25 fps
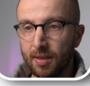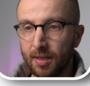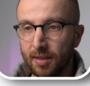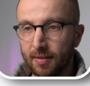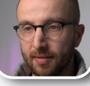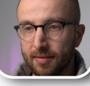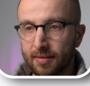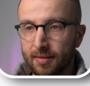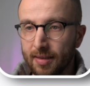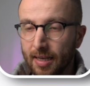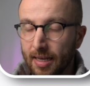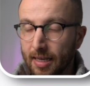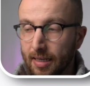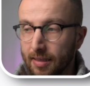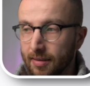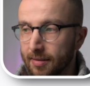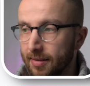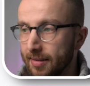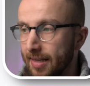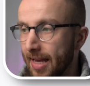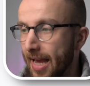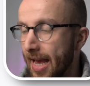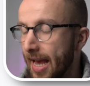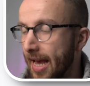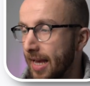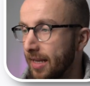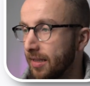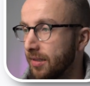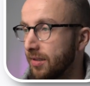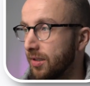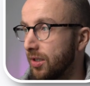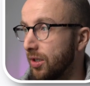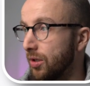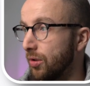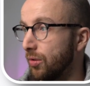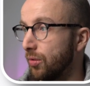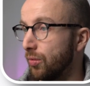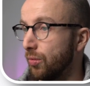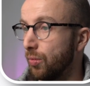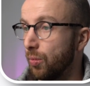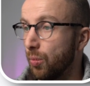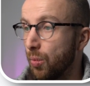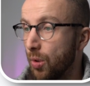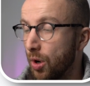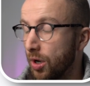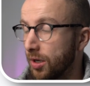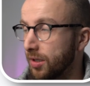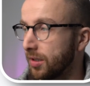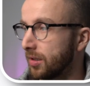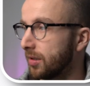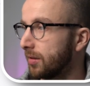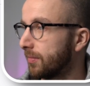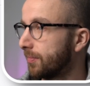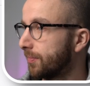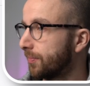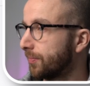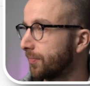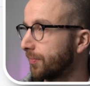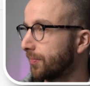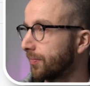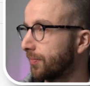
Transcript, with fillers: these things as you want.